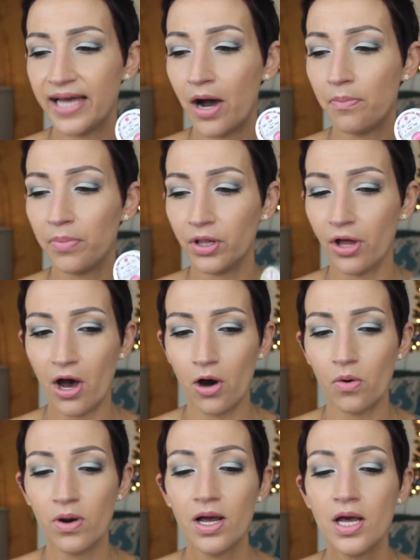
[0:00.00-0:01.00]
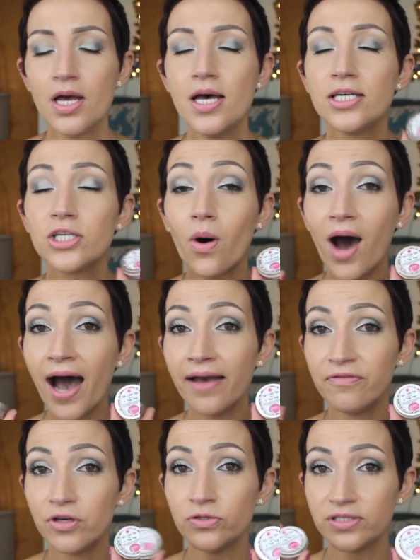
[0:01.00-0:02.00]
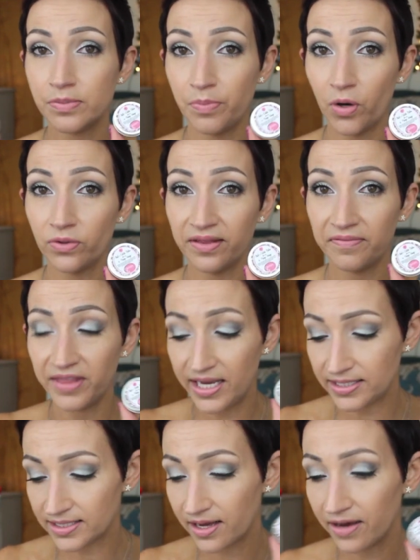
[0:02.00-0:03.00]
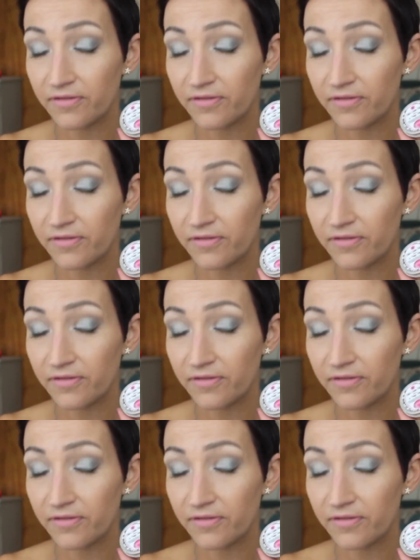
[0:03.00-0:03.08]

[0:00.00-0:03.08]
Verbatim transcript: down below. So I've used both of these.